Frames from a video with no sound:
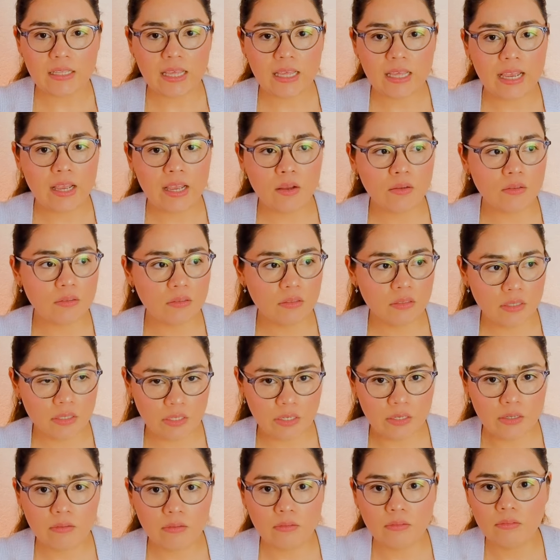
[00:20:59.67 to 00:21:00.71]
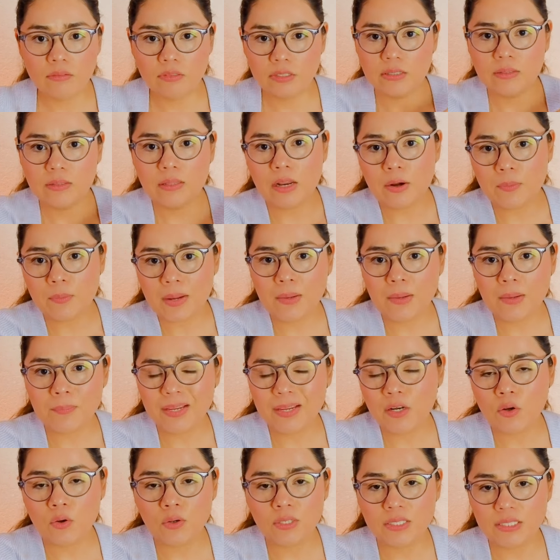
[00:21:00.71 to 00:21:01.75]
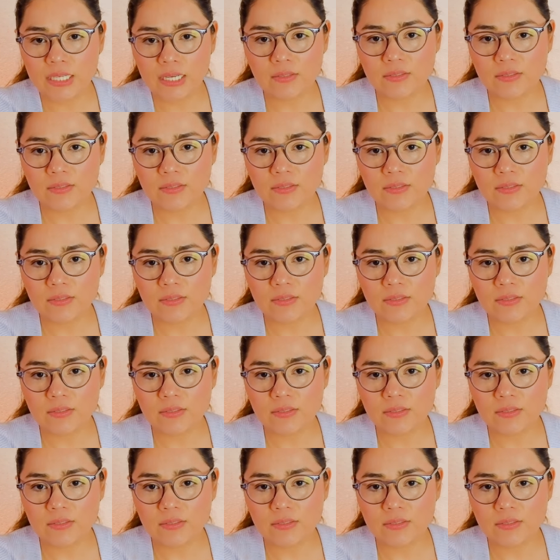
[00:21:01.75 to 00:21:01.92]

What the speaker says: Now, you know, there might be noise